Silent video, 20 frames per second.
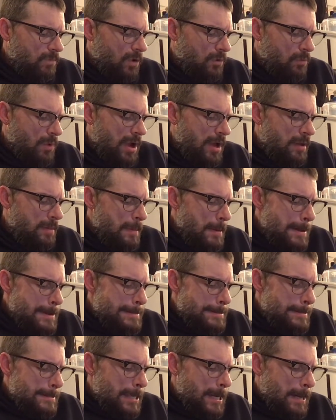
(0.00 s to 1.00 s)
right.
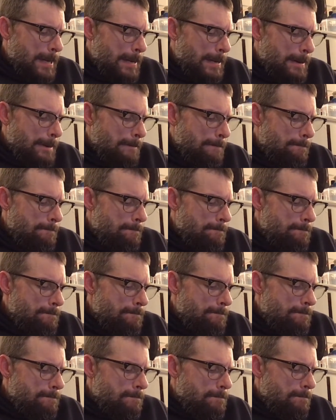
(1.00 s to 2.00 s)
Um,
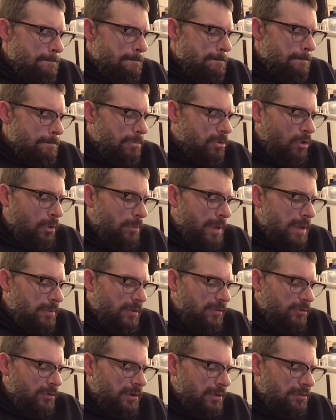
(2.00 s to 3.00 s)
so
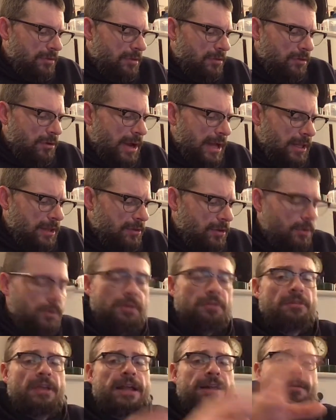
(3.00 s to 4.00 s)
maybe, for instance, gratitude
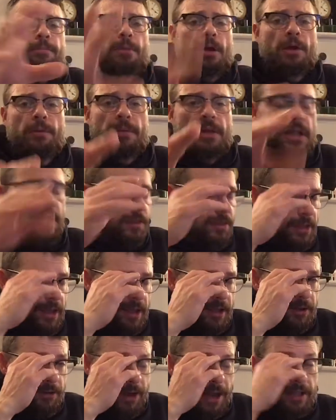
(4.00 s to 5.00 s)
is not a permanent
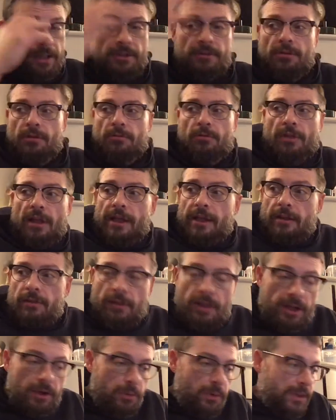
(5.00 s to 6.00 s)
thing. Gratitude's like a
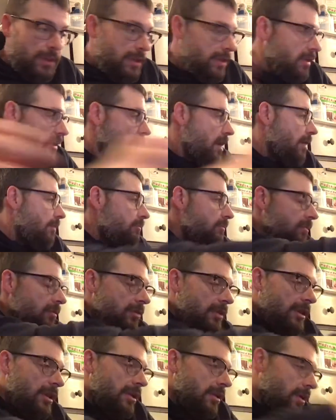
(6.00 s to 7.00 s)
liquid that
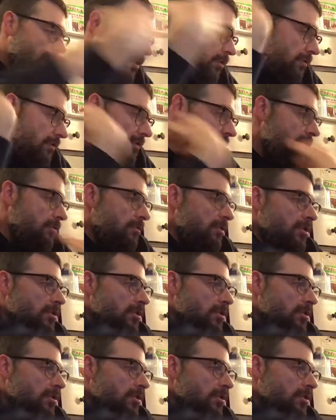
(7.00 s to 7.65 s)
comes and it goes through